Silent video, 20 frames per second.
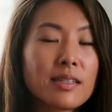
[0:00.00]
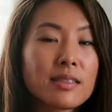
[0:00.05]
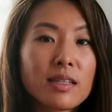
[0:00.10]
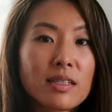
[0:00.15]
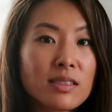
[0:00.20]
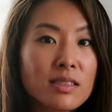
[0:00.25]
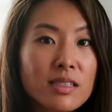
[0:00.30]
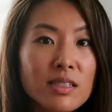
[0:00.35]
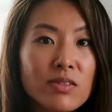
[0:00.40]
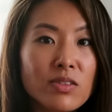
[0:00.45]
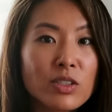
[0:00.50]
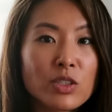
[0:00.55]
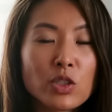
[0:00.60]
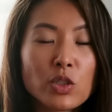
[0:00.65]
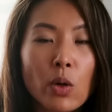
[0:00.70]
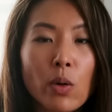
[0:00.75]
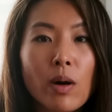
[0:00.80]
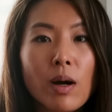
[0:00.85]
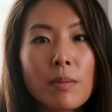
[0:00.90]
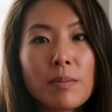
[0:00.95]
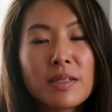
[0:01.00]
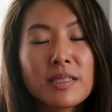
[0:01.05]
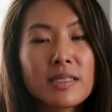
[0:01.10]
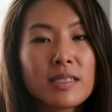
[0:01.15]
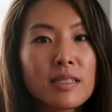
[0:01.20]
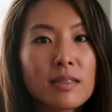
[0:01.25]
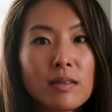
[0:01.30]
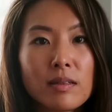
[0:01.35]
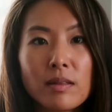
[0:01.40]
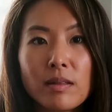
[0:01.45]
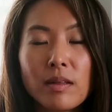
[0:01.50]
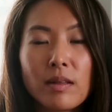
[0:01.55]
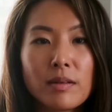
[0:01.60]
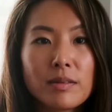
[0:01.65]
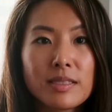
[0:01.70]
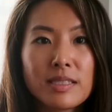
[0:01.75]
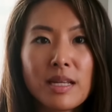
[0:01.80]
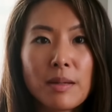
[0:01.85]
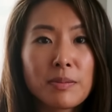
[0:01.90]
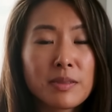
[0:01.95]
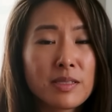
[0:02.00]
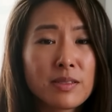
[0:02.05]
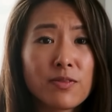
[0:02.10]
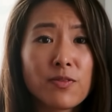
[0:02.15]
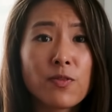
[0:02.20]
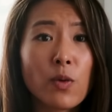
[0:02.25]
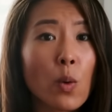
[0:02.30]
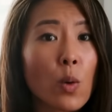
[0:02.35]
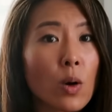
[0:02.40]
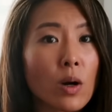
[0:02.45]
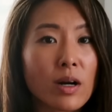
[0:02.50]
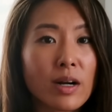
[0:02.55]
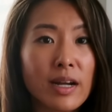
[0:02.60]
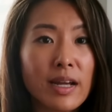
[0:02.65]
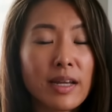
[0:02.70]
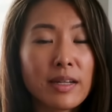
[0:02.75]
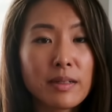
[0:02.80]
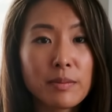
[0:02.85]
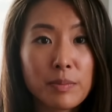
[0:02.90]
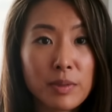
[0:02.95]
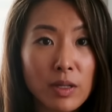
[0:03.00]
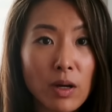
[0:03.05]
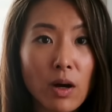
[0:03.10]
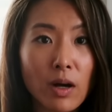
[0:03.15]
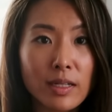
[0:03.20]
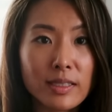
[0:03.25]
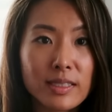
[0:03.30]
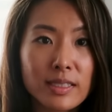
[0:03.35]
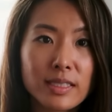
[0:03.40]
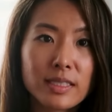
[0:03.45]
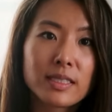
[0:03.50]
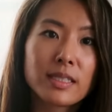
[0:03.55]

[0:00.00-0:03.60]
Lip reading: doesn't even show up until steps 4 and beyond.